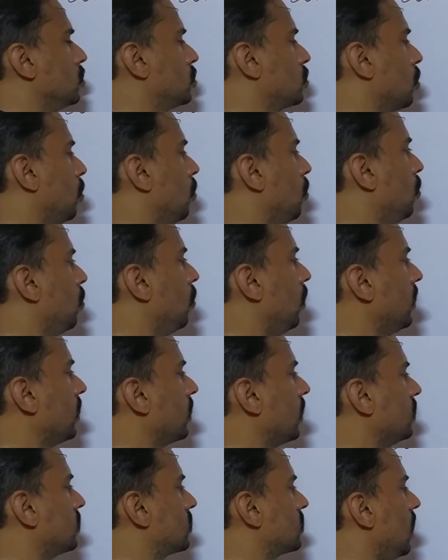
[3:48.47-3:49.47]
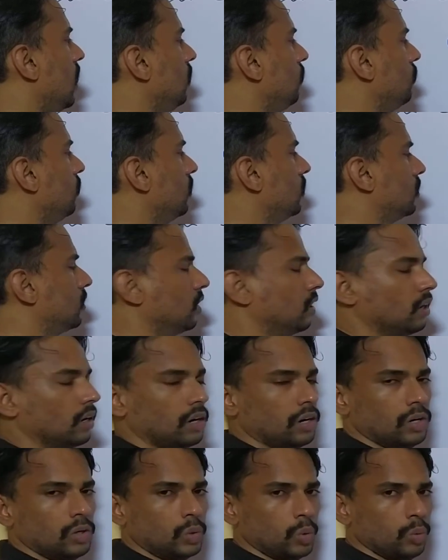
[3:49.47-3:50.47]
So I can start with
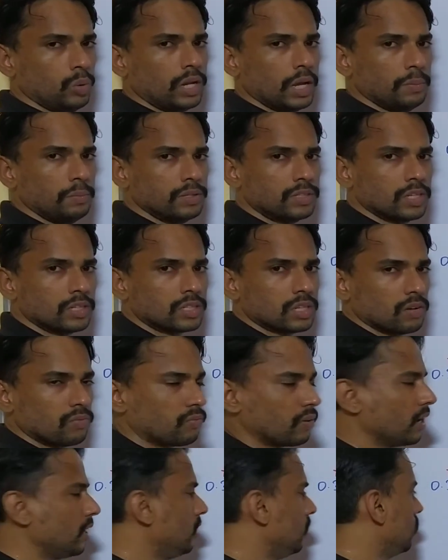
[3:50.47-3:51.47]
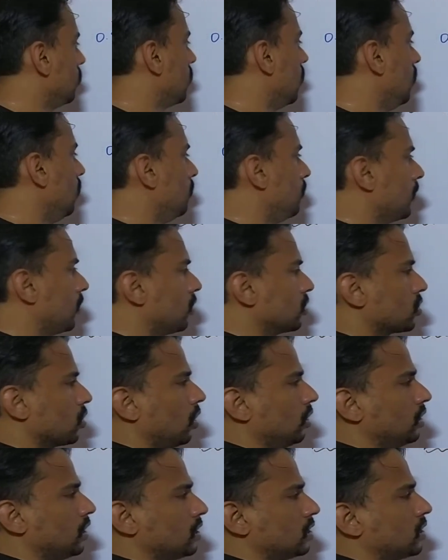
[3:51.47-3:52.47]
uh, two tables itself, right? Yeah, because
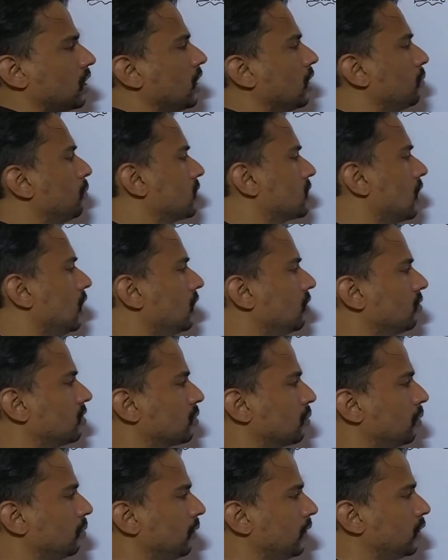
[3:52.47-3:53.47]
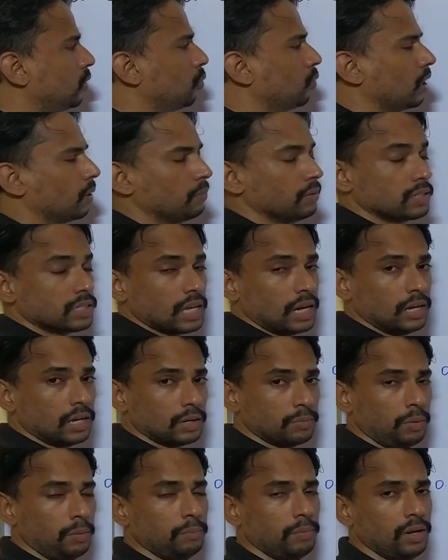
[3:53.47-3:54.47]
all these three numbers are divisible by two tables.
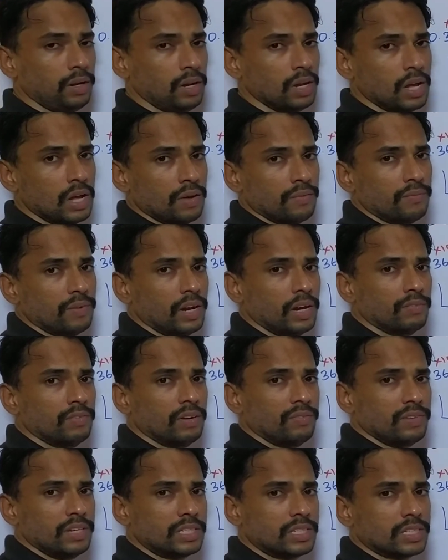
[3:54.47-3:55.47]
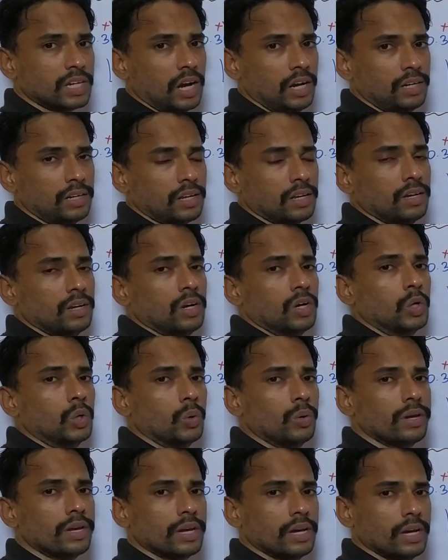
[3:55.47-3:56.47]
And remember, whenever we start
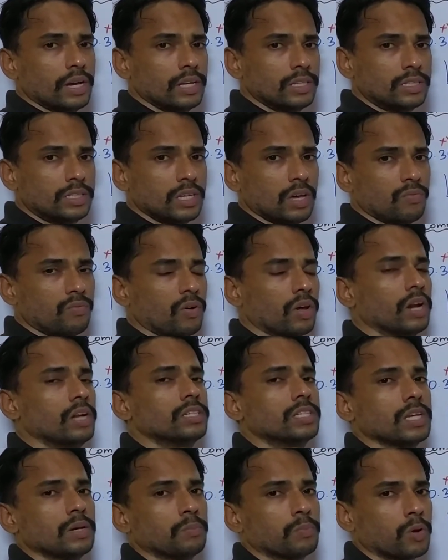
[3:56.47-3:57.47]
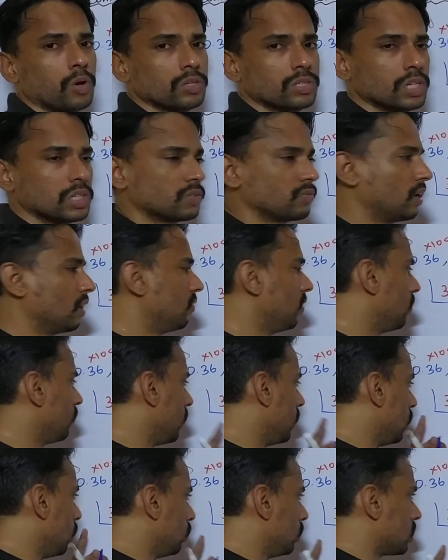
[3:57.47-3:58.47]
doing HCF or LCM process, whenever
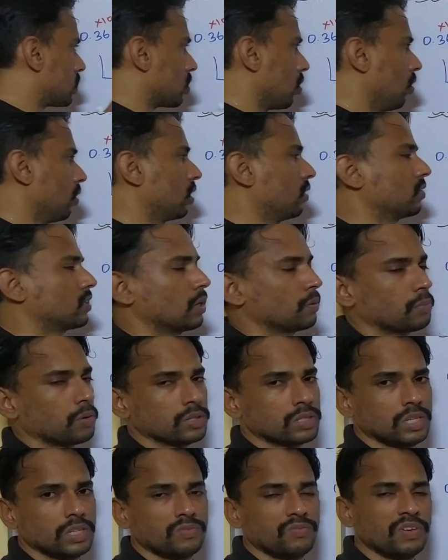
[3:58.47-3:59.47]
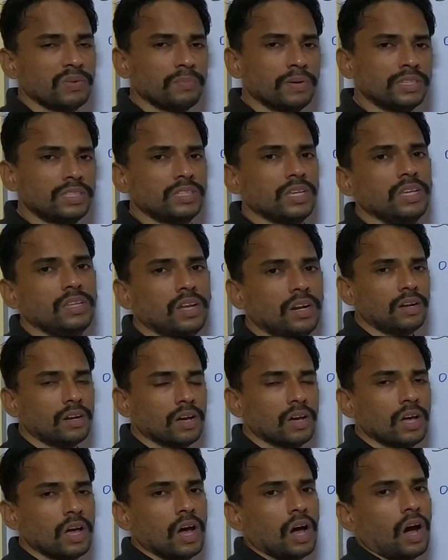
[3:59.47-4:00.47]
we do this long division process, we must
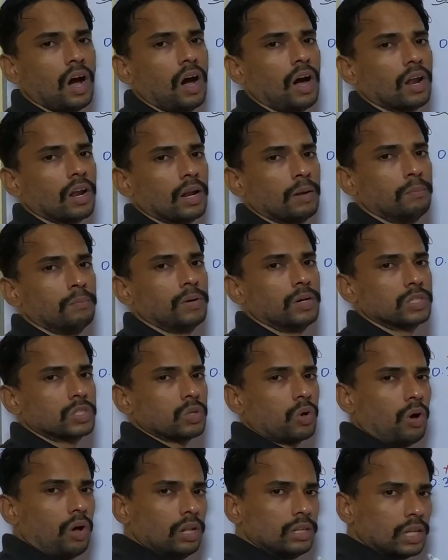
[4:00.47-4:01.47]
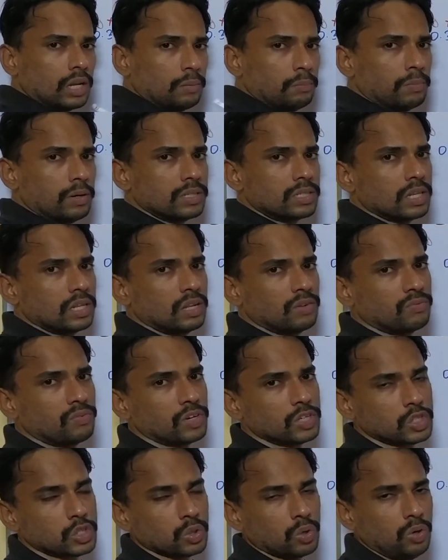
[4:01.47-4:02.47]
that our numbers, all the numbers in the
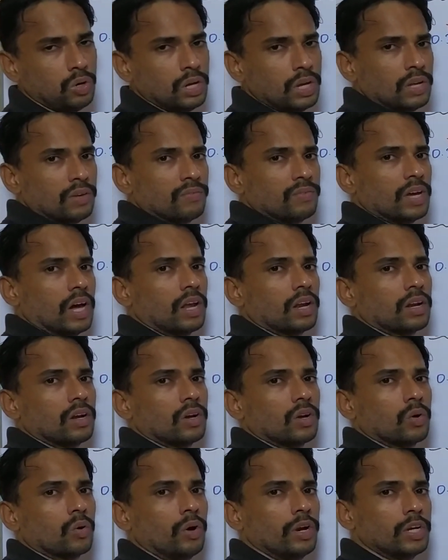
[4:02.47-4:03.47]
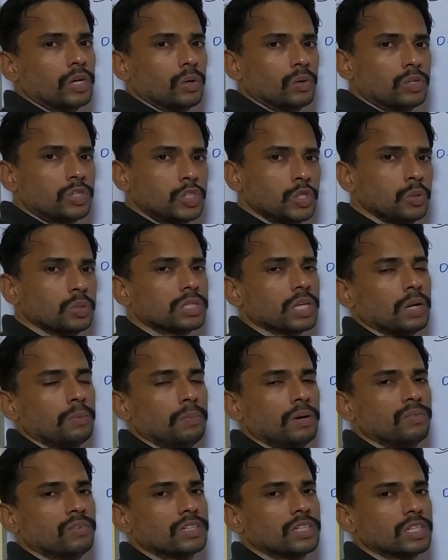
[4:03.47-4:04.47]
first row, we are going to choose a
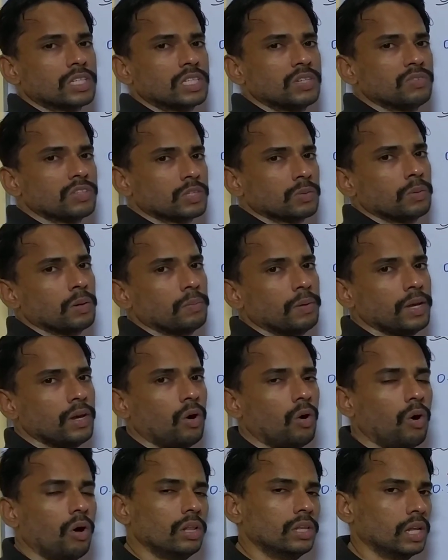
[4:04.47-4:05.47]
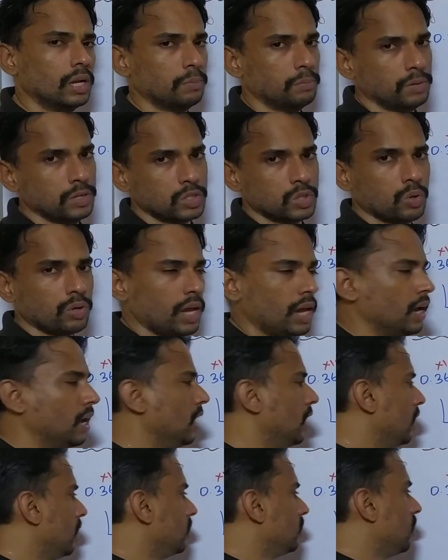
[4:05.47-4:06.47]
number which is divisible by all the numbers.
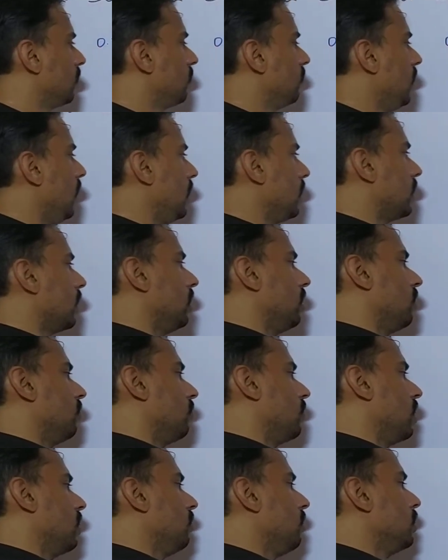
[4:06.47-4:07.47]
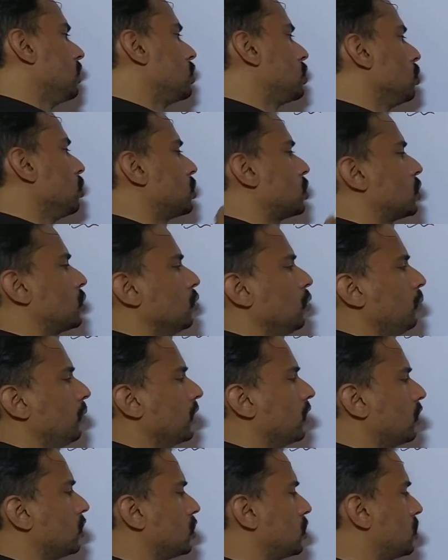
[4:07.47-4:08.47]
Okay. In that way, I can very well choose 2
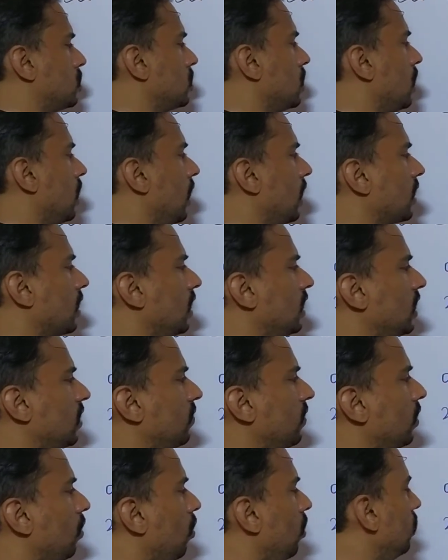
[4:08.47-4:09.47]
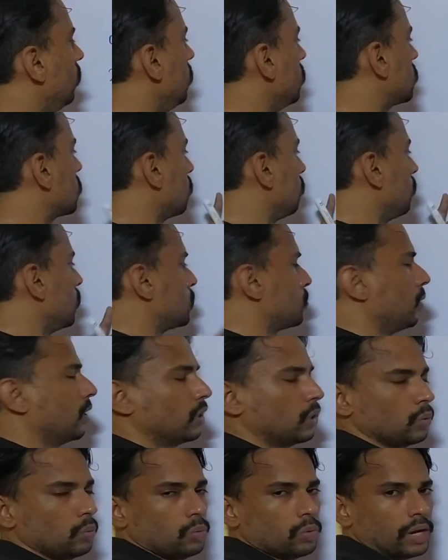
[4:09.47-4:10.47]
because I can divide all these numbers
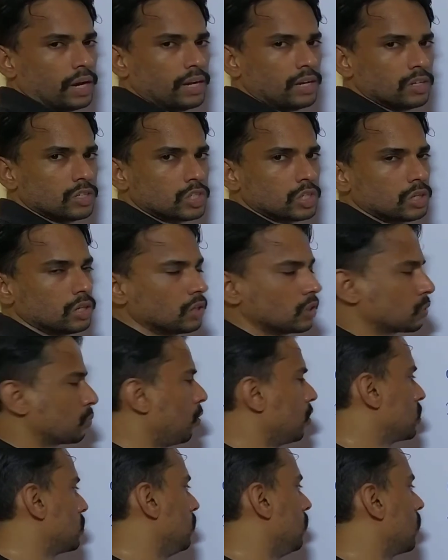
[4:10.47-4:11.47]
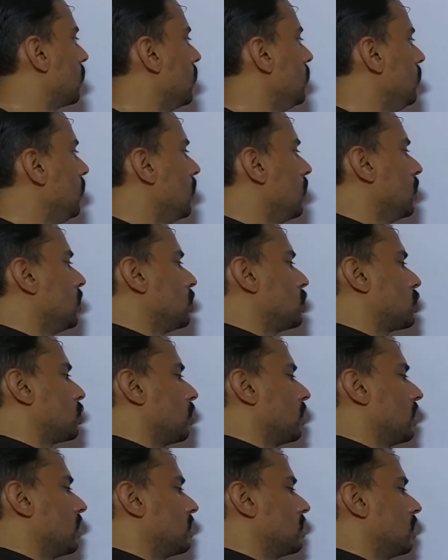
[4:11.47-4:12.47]
by 2, right? Is it, it's possible, right?
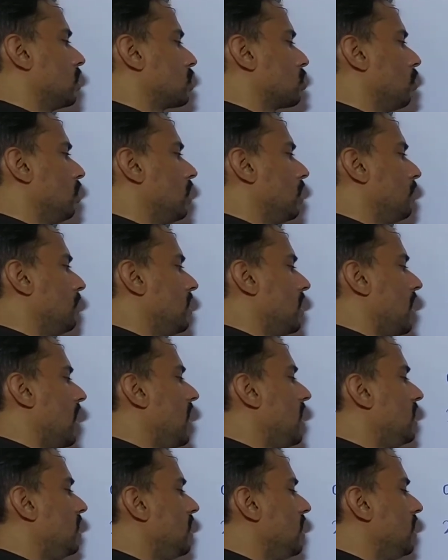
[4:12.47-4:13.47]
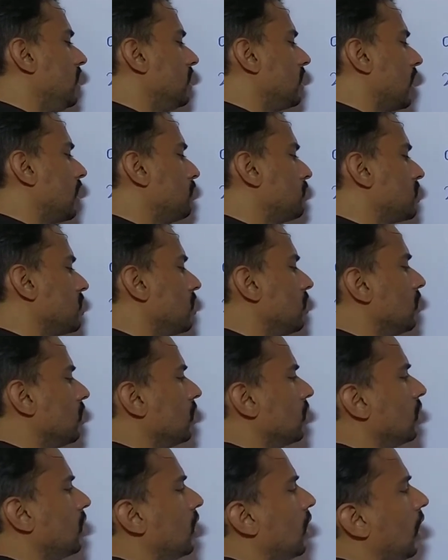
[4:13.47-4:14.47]
So yes, it is going to be 18 times
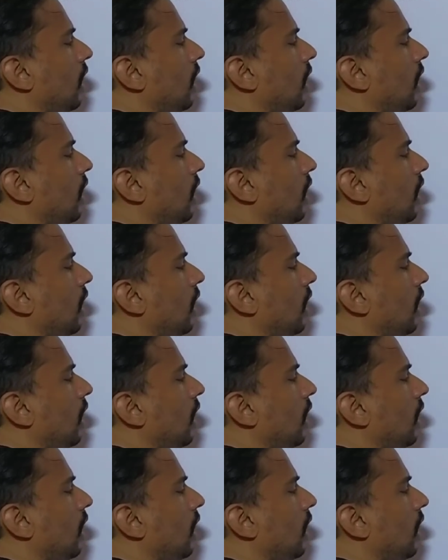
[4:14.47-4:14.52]
here.